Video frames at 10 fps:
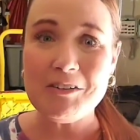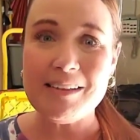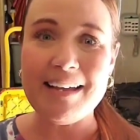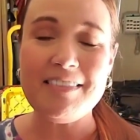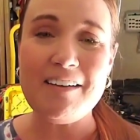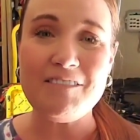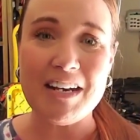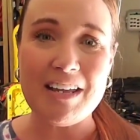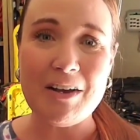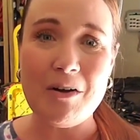you liked that
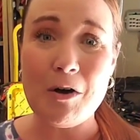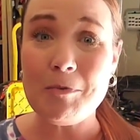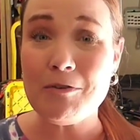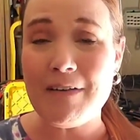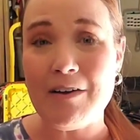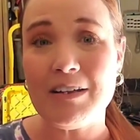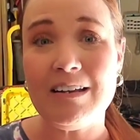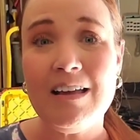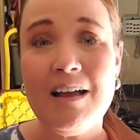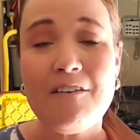video. I hope you found it
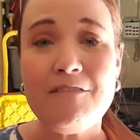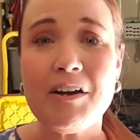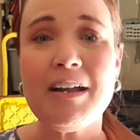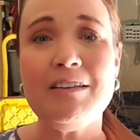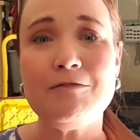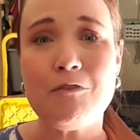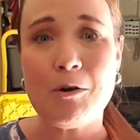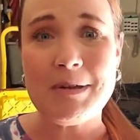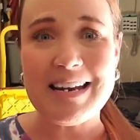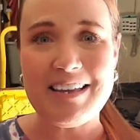very
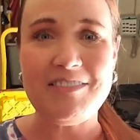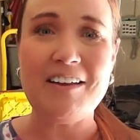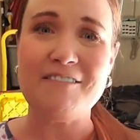informative,